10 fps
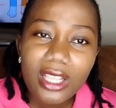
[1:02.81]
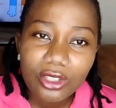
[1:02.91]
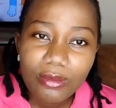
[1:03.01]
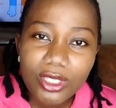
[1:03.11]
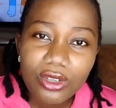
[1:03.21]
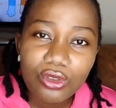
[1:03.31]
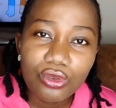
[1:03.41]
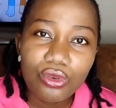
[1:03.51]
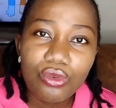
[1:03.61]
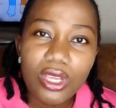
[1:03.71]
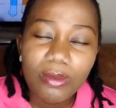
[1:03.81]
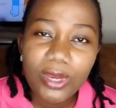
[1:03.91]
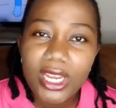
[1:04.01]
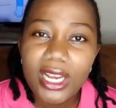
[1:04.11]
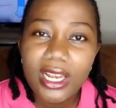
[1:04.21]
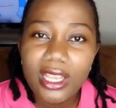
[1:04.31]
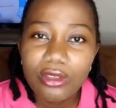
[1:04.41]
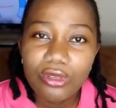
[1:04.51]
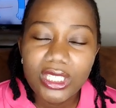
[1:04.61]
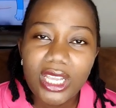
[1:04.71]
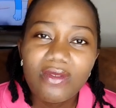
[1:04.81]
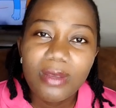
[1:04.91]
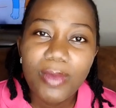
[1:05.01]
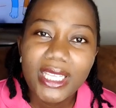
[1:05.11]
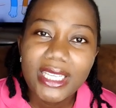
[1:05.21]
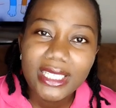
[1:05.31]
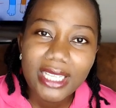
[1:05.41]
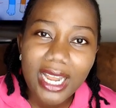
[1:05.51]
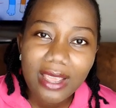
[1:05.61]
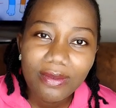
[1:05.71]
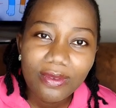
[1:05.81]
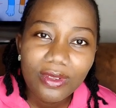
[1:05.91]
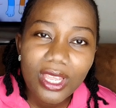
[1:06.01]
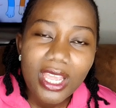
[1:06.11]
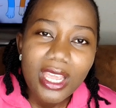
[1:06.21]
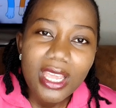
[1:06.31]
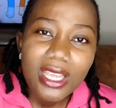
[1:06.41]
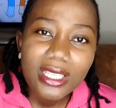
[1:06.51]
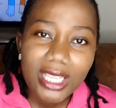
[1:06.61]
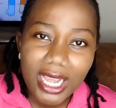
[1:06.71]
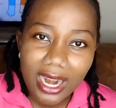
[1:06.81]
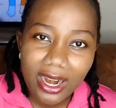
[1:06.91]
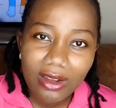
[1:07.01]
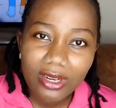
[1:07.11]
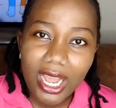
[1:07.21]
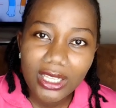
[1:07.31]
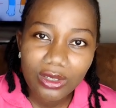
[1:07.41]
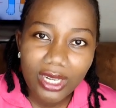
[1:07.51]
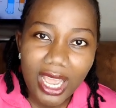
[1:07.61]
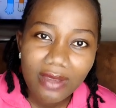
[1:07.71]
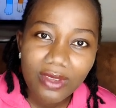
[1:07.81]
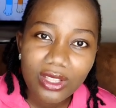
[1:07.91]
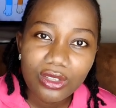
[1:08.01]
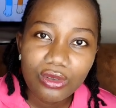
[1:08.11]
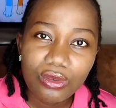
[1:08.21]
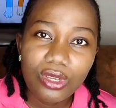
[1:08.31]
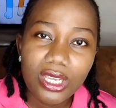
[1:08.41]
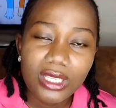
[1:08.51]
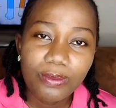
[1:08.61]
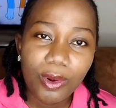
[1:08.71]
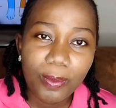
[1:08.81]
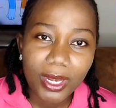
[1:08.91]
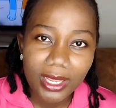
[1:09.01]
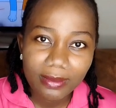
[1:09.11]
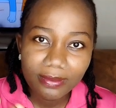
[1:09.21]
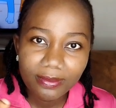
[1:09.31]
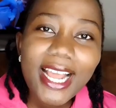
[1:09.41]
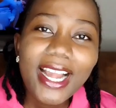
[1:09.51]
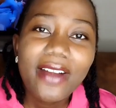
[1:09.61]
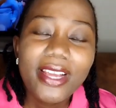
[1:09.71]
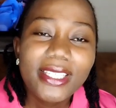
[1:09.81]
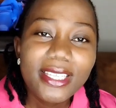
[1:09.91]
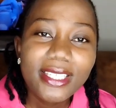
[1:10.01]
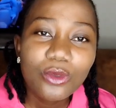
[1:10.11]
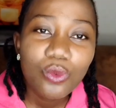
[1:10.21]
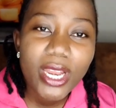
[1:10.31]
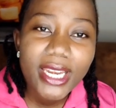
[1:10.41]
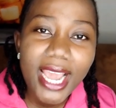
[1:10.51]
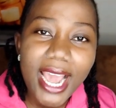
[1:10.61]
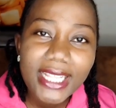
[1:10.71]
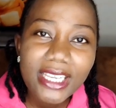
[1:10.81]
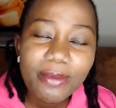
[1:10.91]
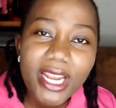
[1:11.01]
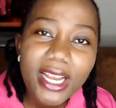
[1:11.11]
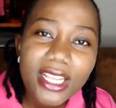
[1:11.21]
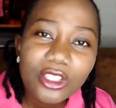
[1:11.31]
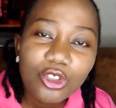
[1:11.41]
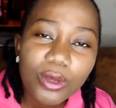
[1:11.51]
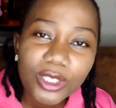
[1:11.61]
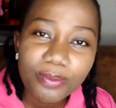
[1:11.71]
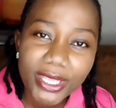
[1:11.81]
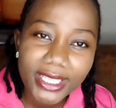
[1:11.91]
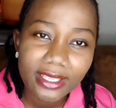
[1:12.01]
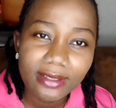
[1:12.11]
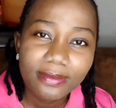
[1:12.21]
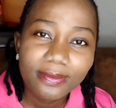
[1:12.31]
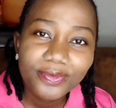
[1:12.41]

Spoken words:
Something you should do immediately to save the person's life. Stick around as we dive into it properly. Cardiac arrest is when the heart immediately stops beating.